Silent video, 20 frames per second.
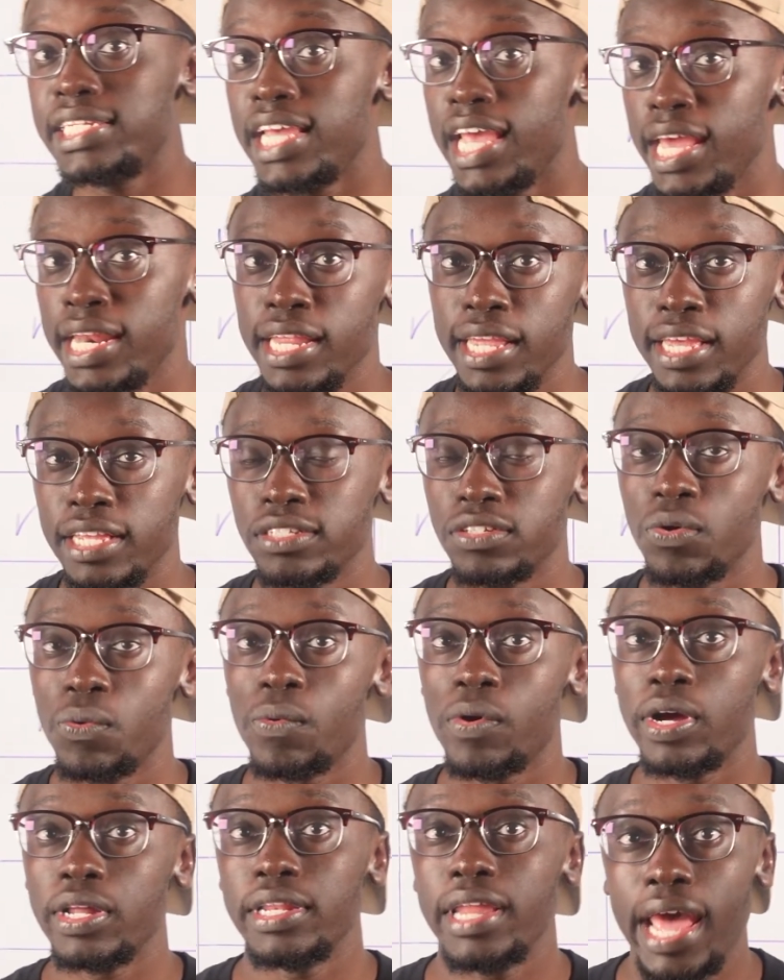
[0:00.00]
tenant is the
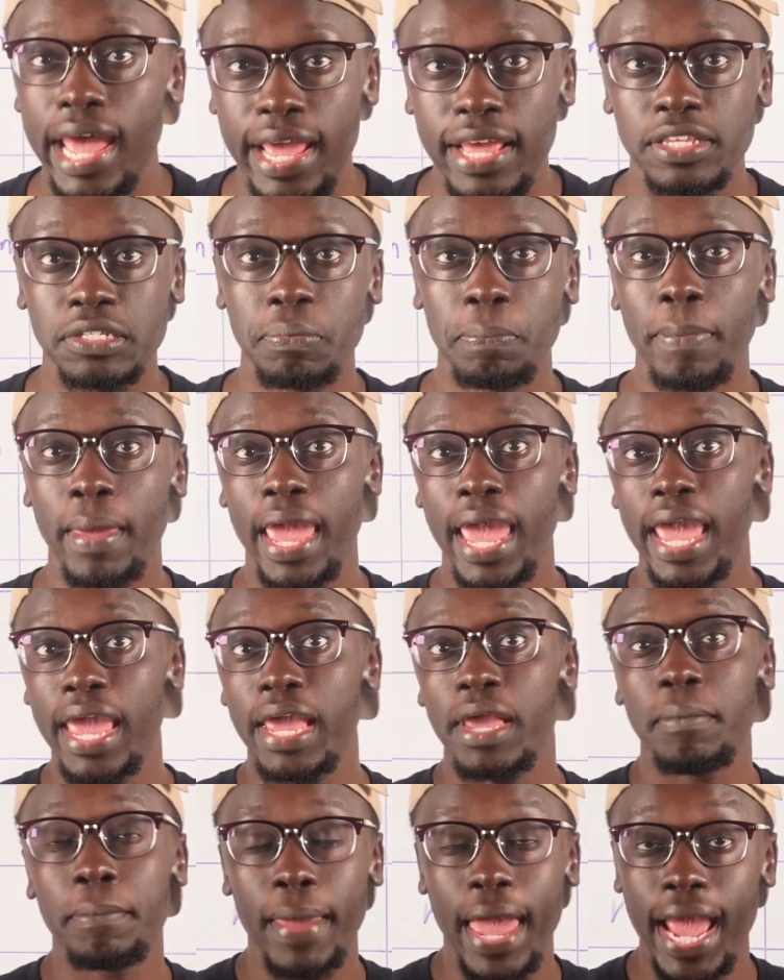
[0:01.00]
one that is
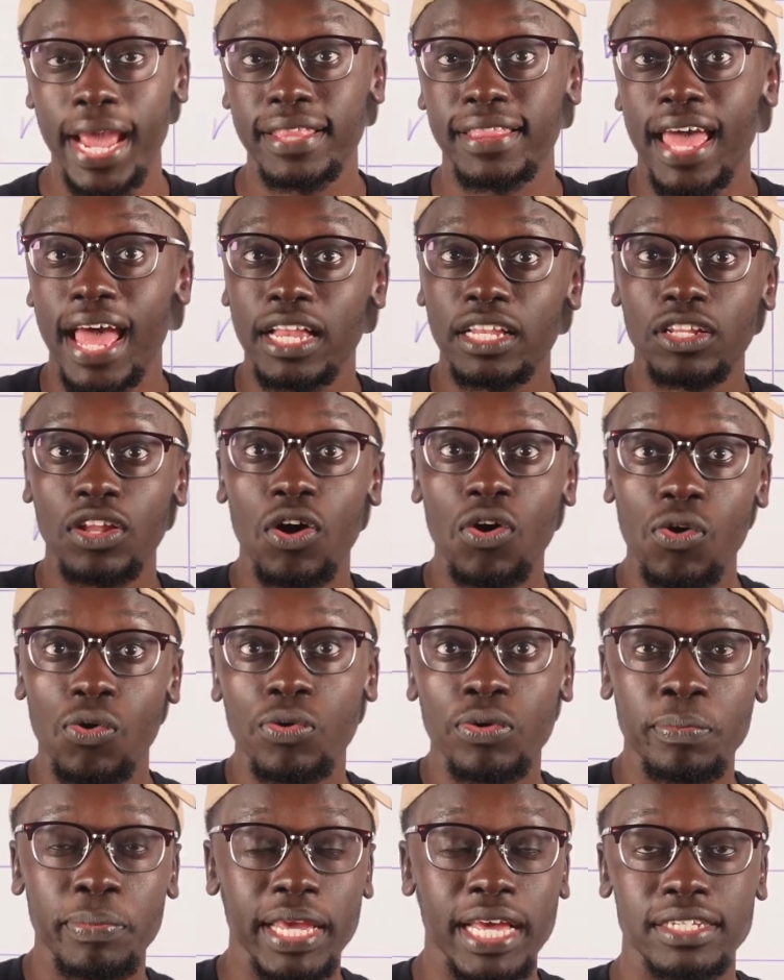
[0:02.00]
paying back that
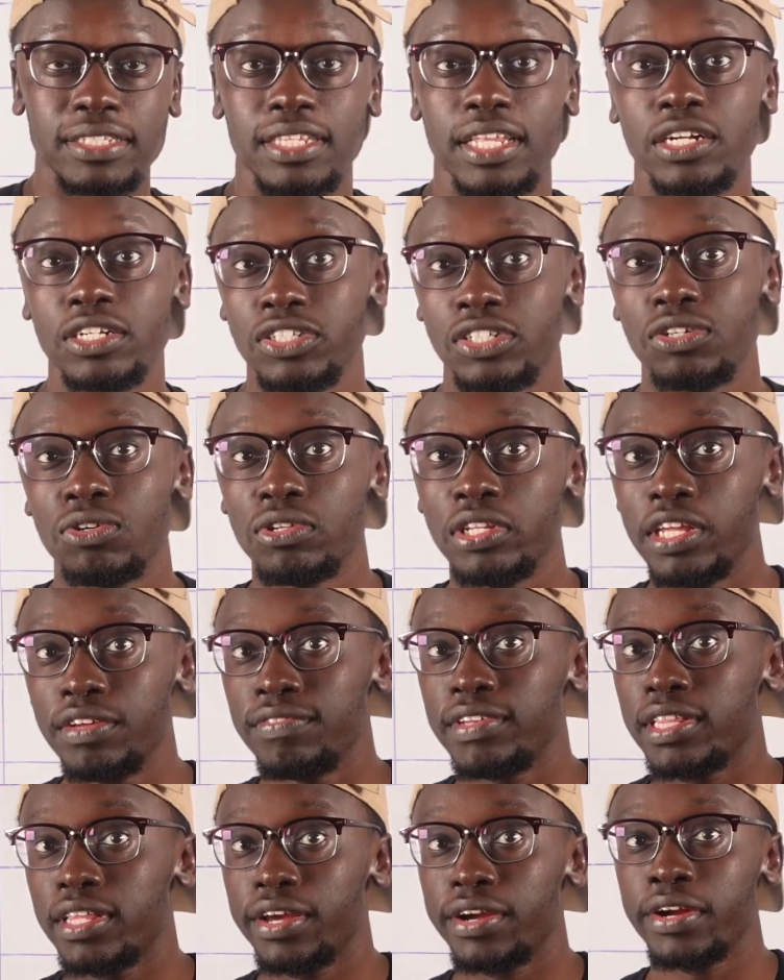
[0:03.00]
loan because they're still
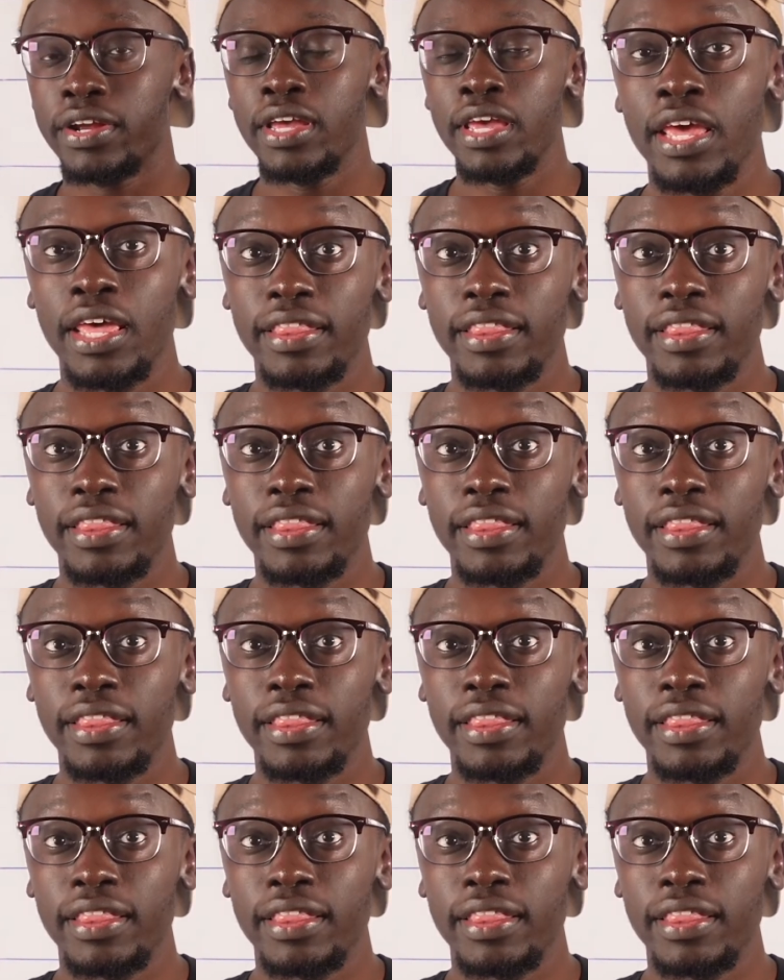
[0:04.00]
living there.